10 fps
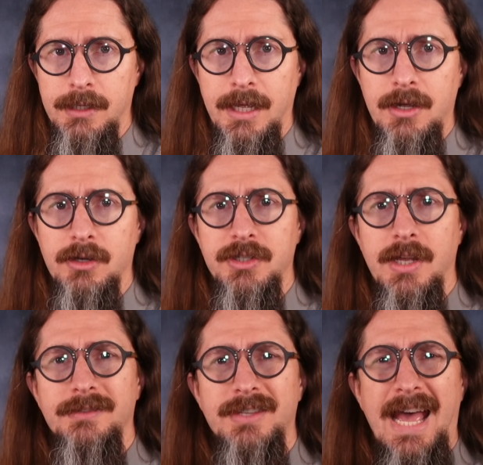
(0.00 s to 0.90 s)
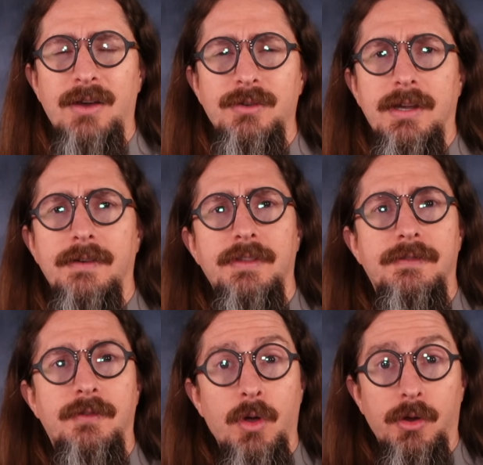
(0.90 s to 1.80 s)
Take ourselves out of the
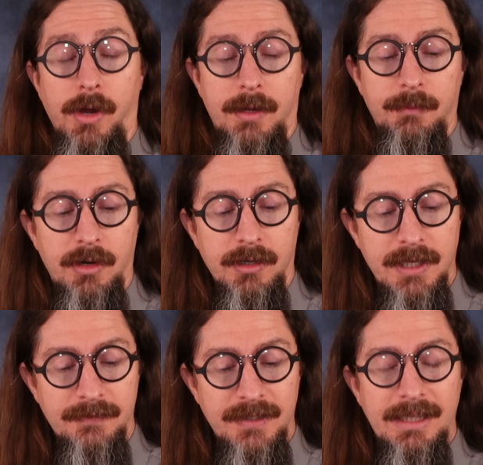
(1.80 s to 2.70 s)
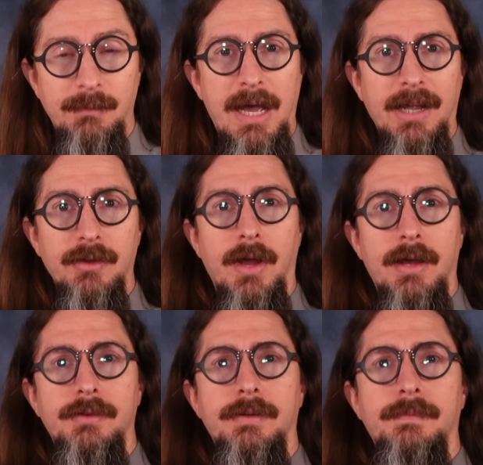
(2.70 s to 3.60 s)
foreground, put ourselves in the
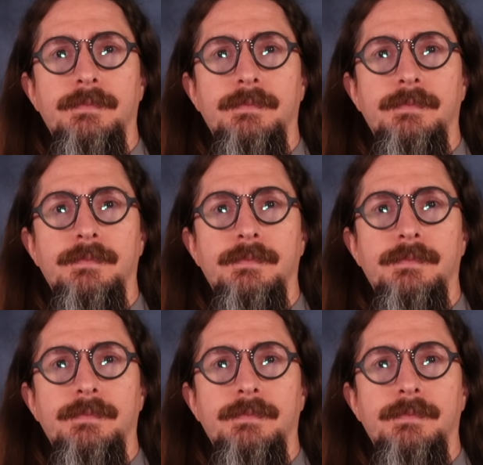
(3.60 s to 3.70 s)
background,